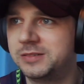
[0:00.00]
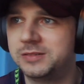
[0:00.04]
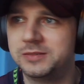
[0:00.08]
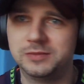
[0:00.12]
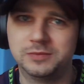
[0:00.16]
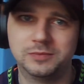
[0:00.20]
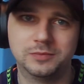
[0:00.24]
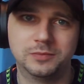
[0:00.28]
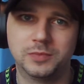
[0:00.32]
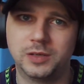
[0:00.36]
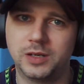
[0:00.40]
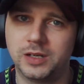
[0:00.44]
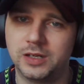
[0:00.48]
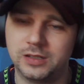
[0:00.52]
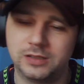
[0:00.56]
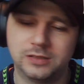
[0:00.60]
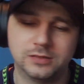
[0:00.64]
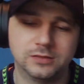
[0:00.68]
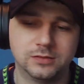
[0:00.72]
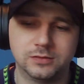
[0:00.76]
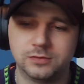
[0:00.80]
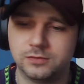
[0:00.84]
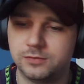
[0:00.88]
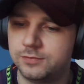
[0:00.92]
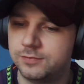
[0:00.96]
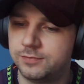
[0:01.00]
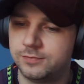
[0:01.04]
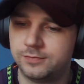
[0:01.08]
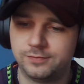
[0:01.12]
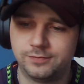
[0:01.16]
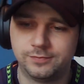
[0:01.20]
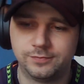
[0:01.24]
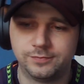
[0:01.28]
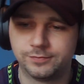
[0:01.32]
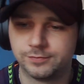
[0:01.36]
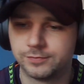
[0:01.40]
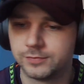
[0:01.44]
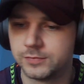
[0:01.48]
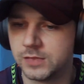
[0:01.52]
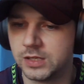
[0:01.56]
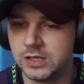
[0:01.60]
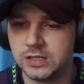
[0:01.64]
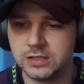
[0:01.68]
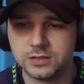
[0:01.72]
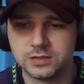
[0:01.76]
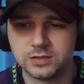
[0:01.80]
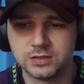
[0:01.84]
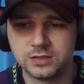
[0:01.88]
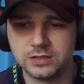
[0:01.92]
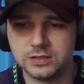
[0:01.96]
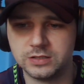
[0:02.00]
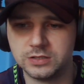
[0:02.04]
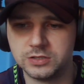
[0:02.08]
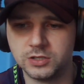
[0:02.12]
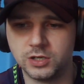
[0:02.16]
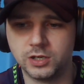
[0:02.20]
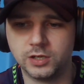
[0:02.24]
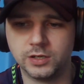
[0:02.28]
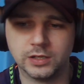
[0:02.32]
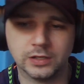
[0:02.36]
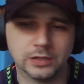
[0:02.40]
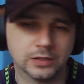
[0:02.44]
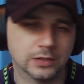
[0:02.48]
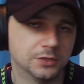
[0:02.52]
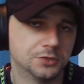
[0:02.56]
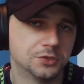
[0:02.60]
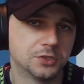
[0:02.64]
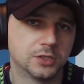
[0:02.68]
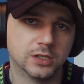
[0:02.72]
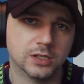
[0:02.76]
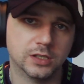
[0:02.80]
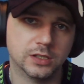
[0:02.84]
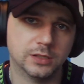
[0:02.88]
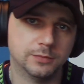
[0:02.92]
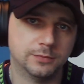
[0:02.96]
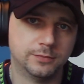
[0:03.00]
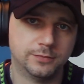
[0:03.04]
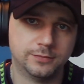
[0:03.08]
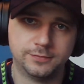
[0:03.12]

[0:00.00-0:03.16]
But It's not an English game.